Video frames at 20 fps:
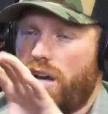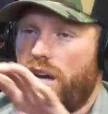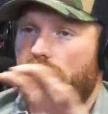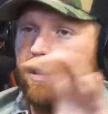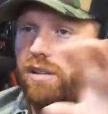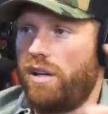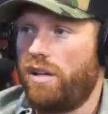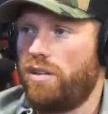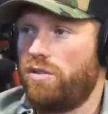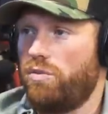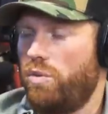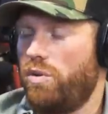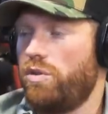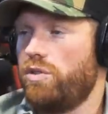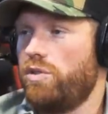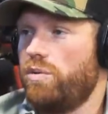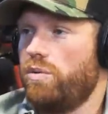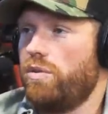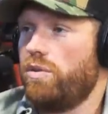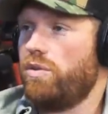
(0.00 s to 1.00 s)
highlights
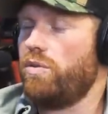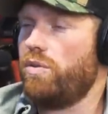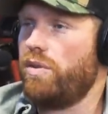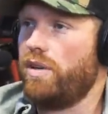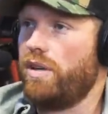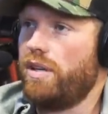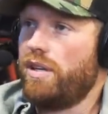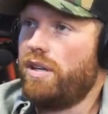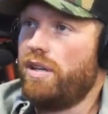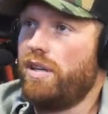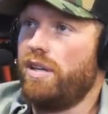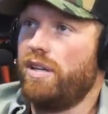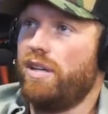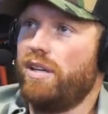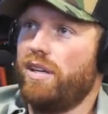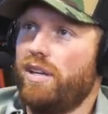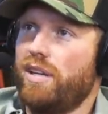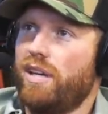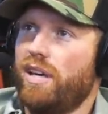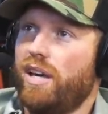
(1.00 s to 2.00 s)
one, two, and three.
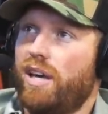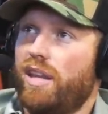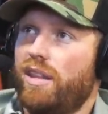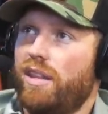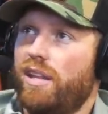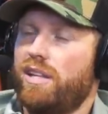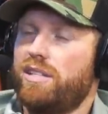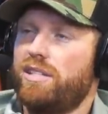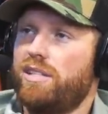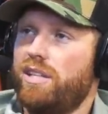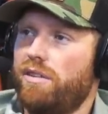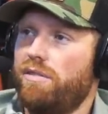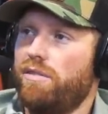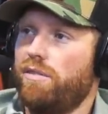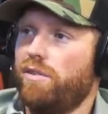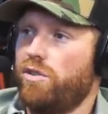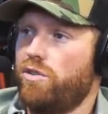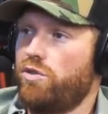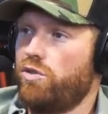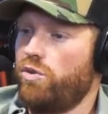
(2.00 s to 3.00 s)
And that's
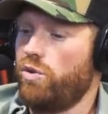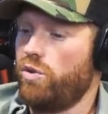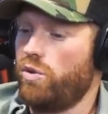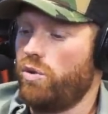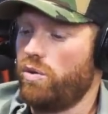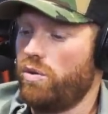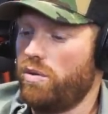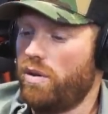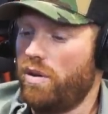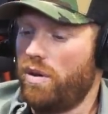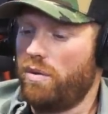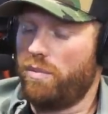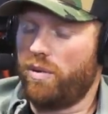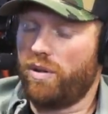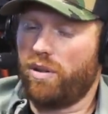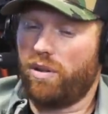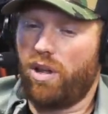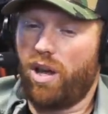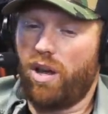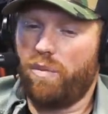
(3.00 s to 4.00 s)
definitely true.
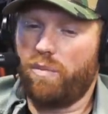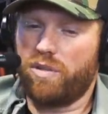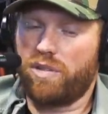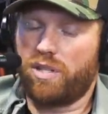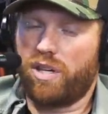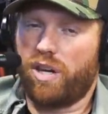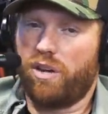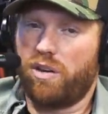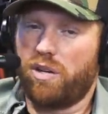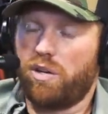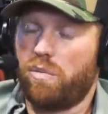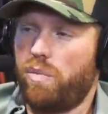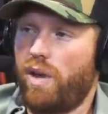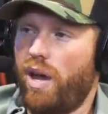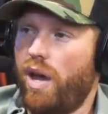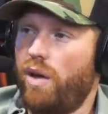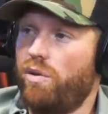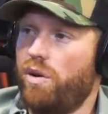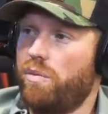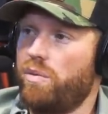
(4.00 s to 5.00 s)
But llamas carried a
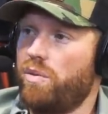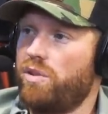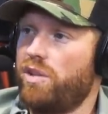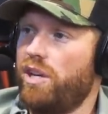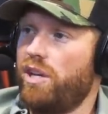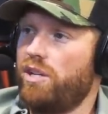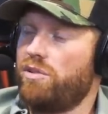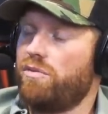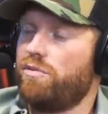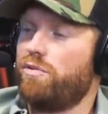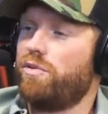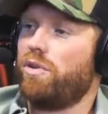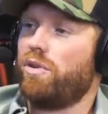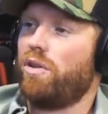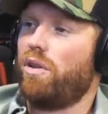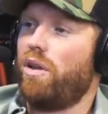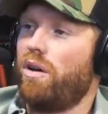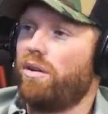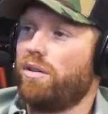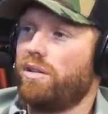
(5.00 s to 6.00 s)
bad reputation for a
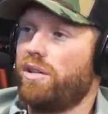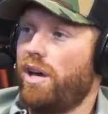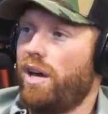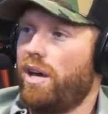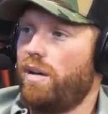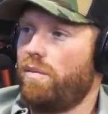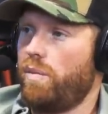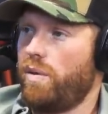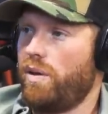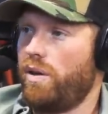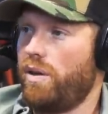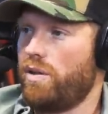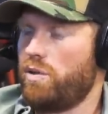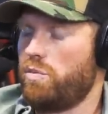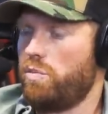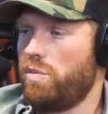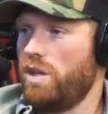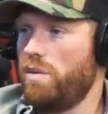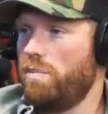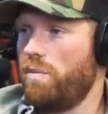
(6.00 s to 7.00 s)
long time
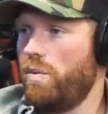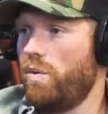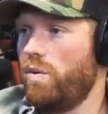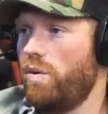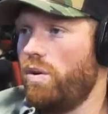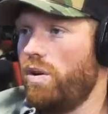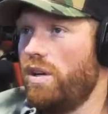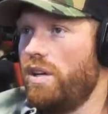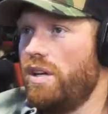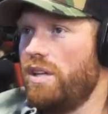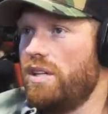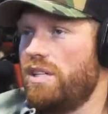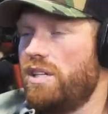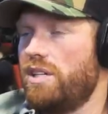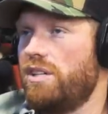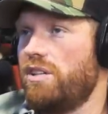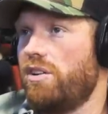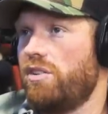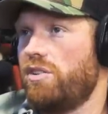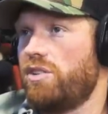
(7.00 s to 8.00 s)
because people
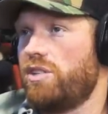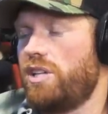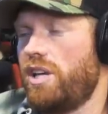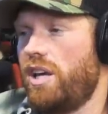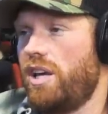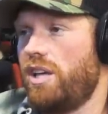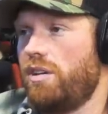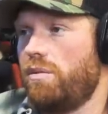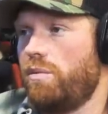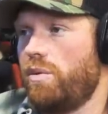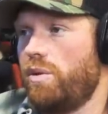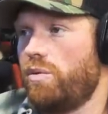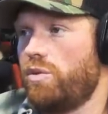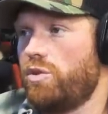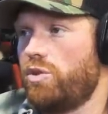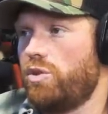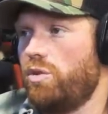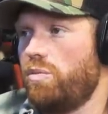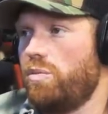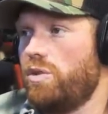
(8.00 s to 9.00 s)
didn't understand them. They were
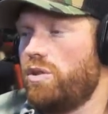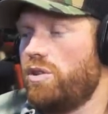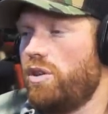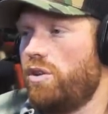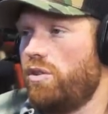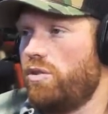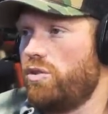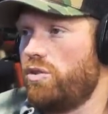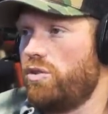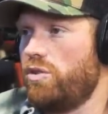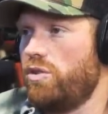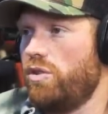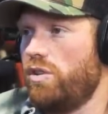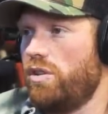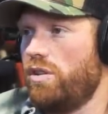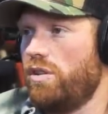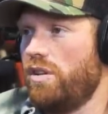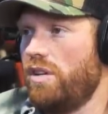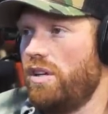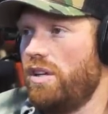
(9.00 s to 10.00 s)
so
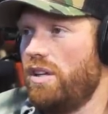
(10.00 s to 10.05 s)
misunderstood.